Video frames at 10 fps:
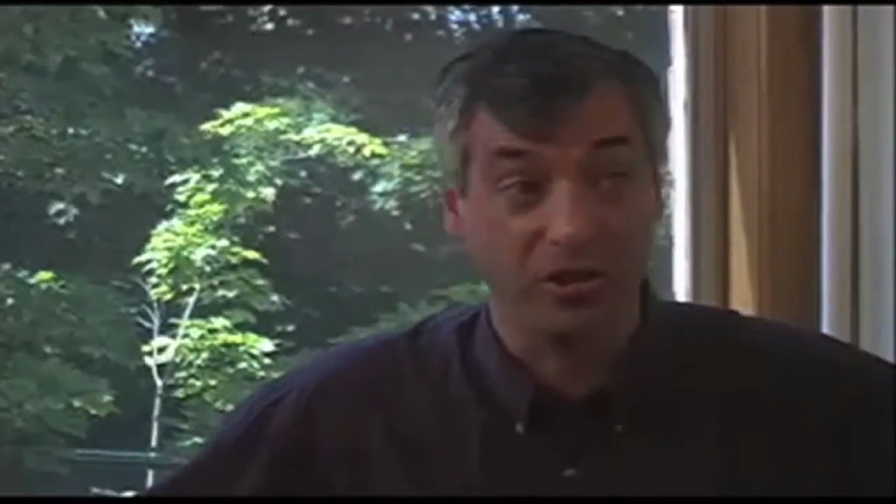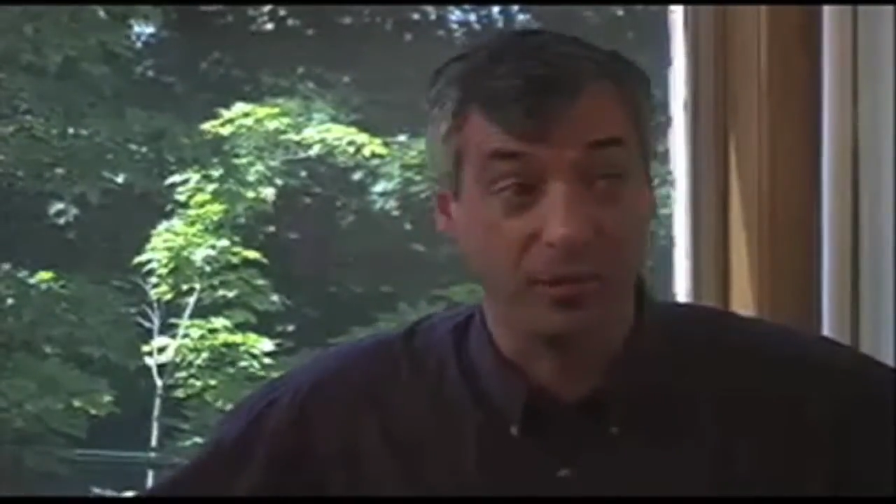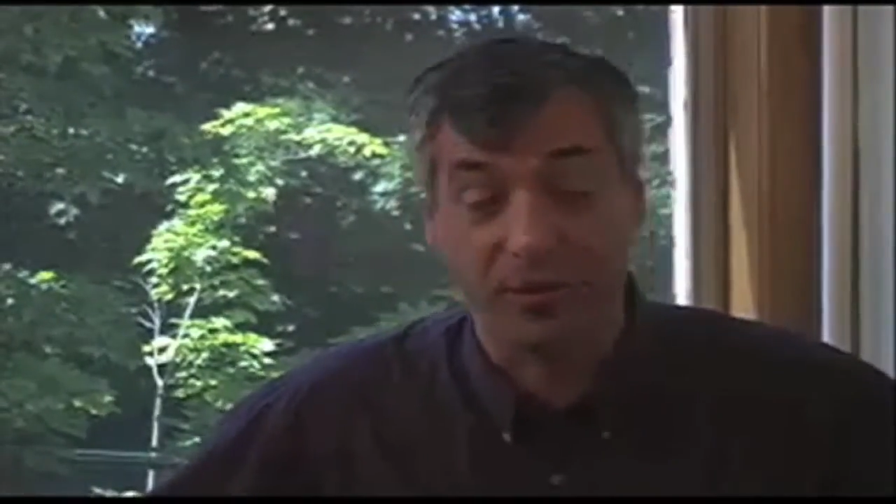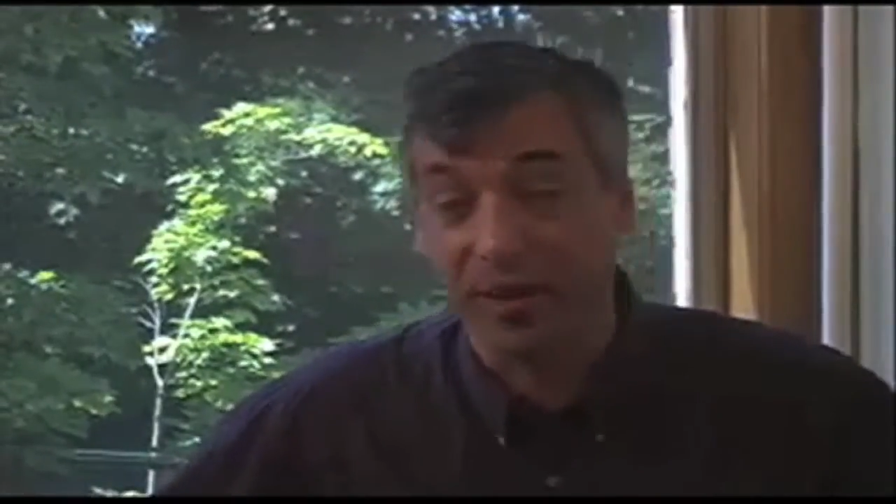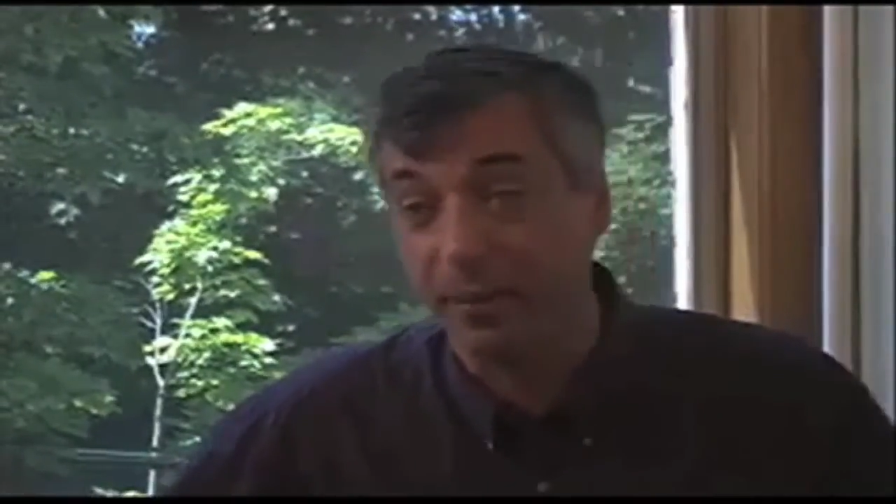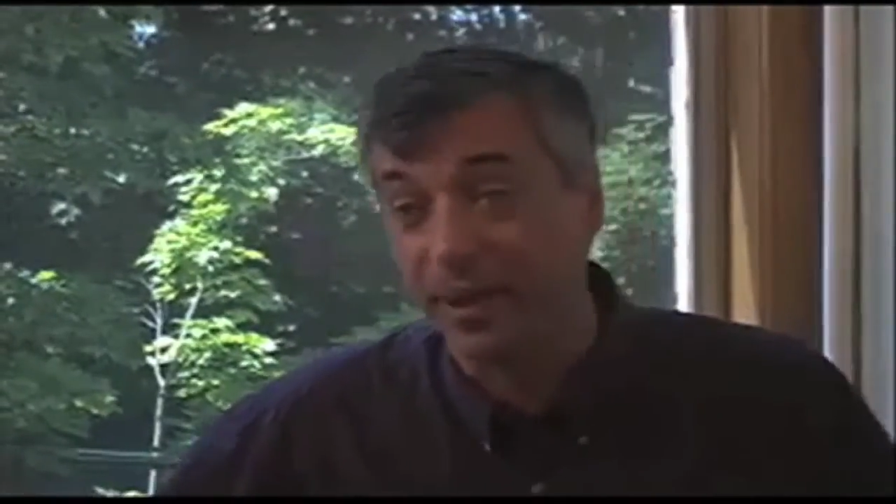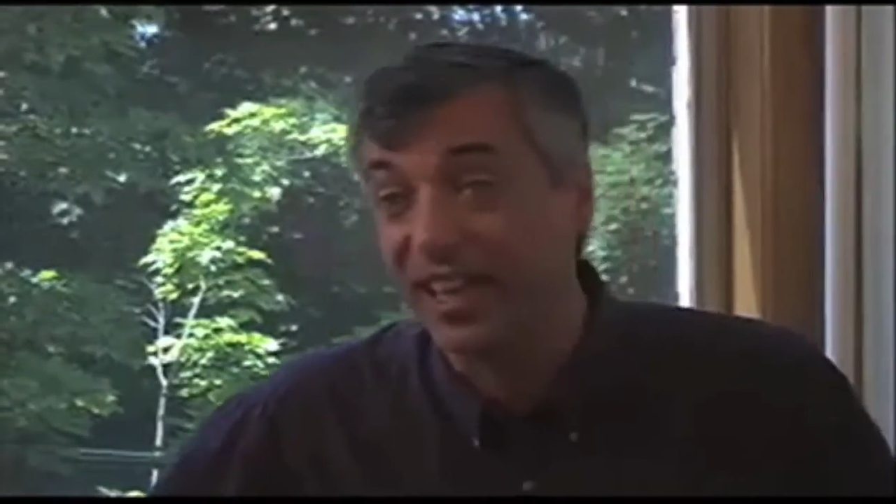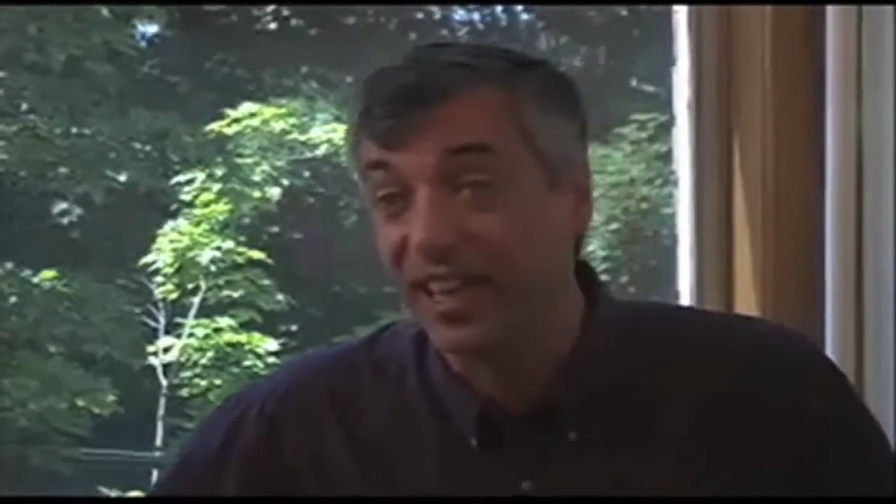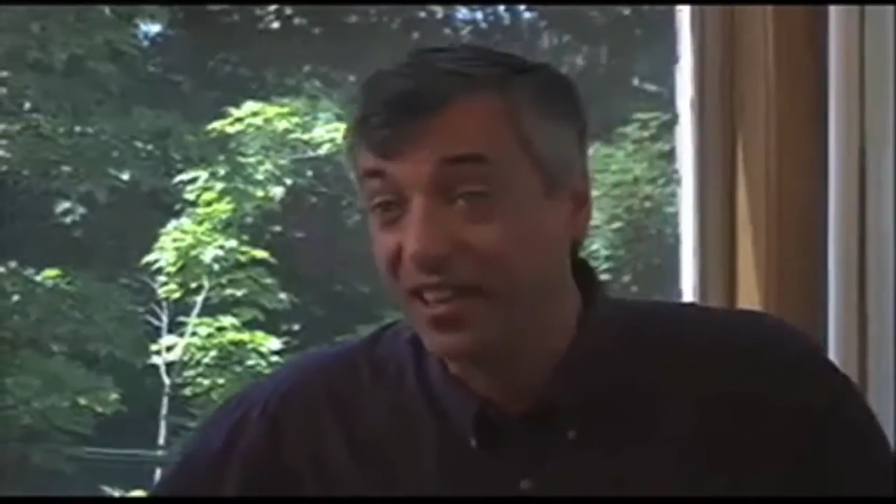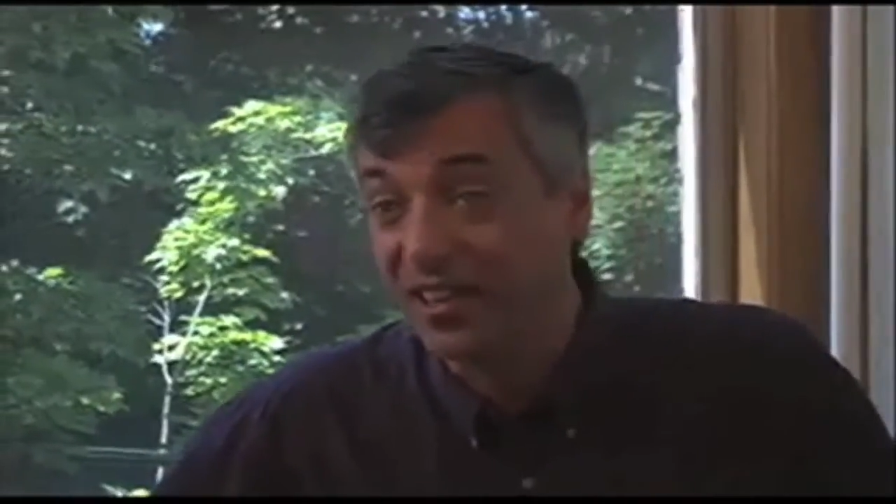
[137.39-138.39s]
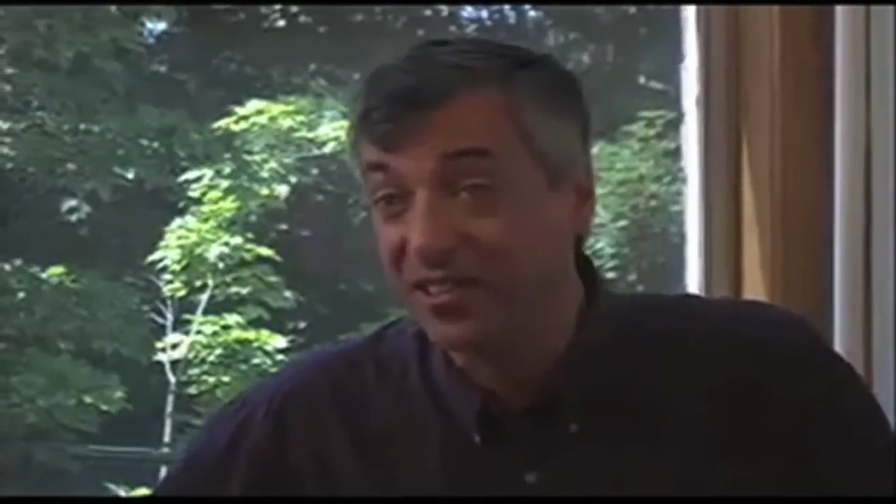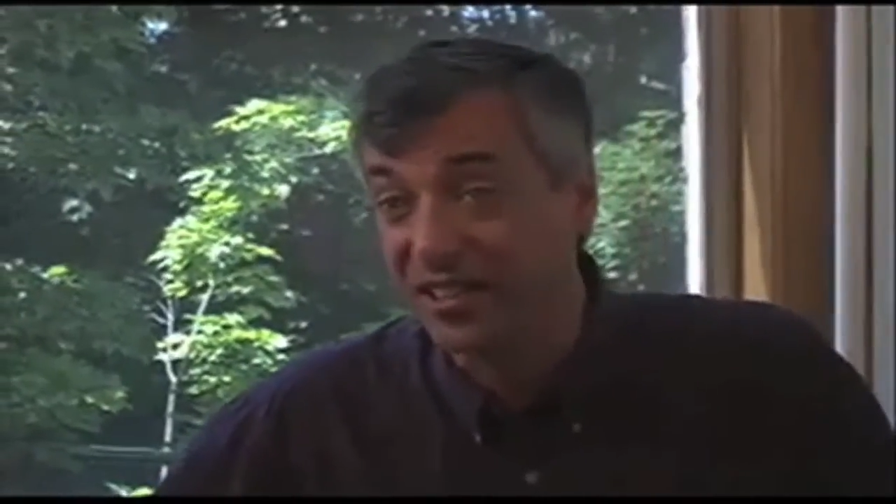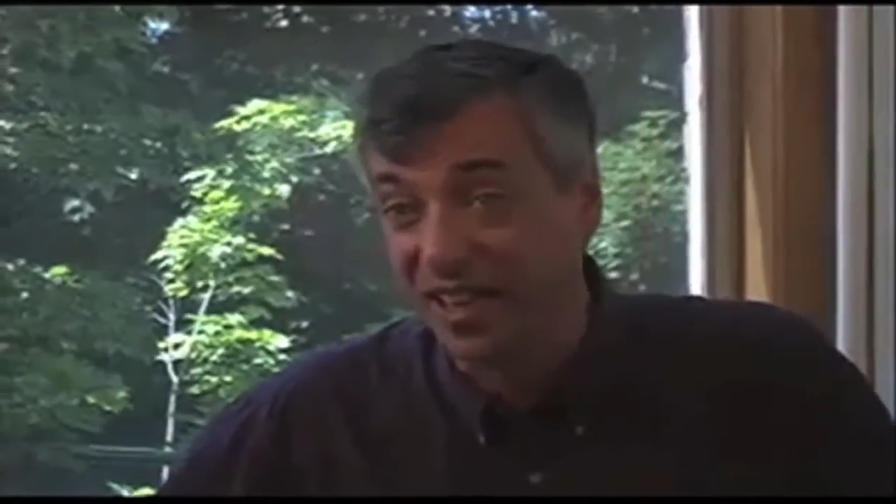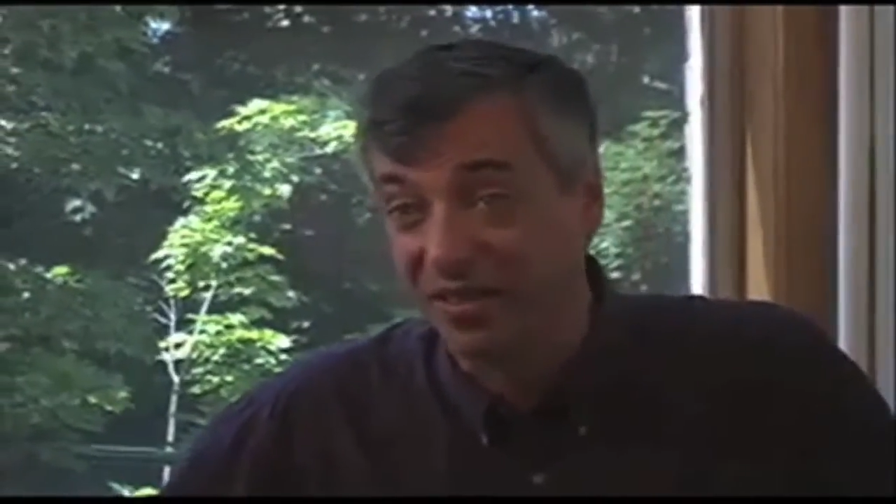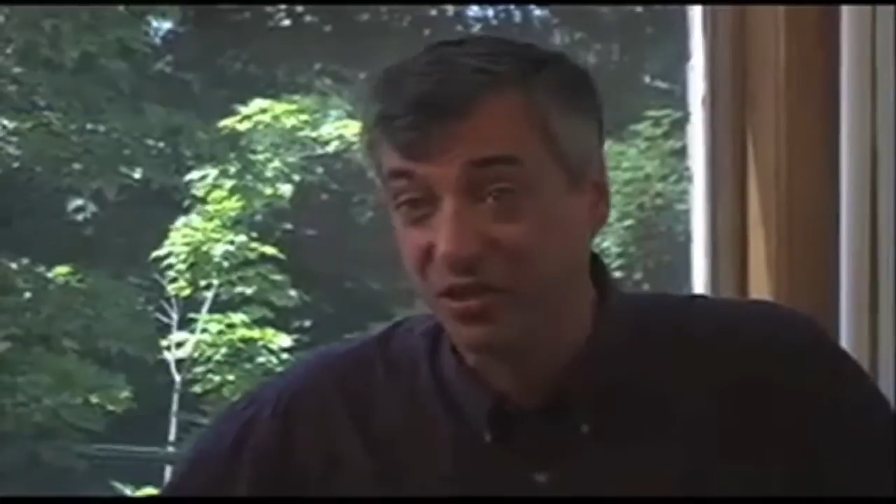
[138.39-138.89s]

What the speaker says: It also means that minor incidents